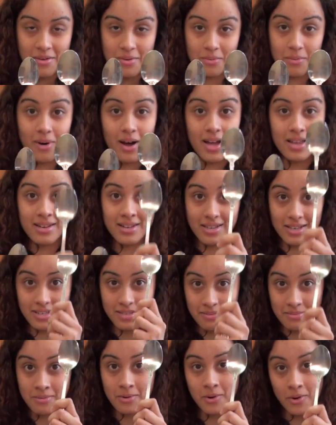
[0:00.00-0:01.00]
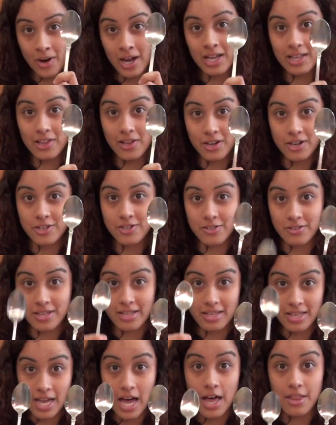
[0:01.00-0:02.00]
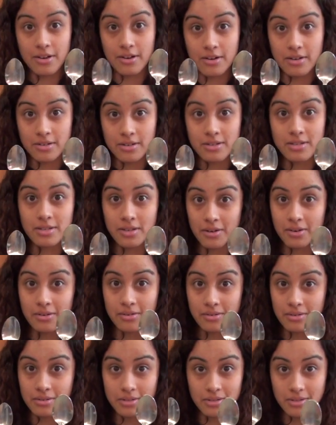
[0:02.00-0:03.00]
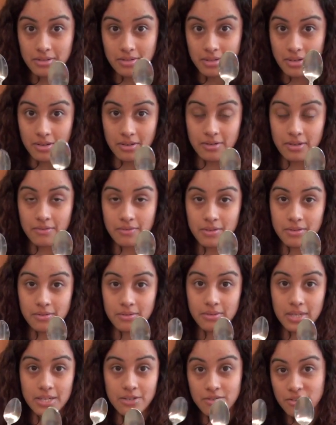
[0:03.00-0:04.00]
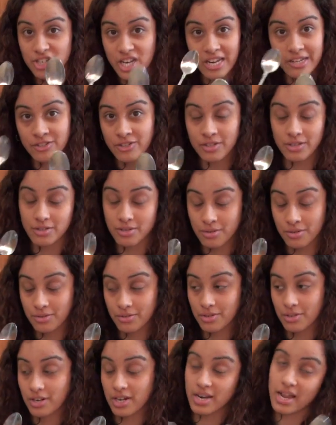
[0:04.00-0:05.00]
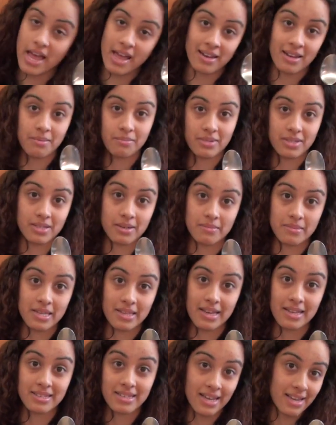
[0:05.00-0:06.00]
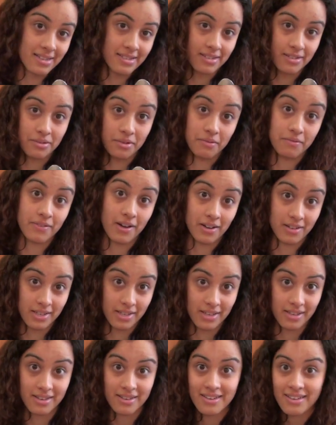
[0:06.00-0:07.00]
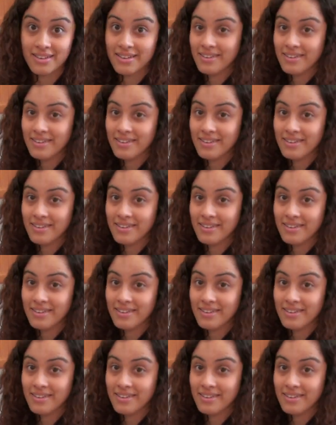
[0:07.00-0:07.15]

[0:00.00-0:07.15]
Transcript: One is quite larger than the other, so you know, if you interchange the two, you're going to end up with something that tastes a little funky.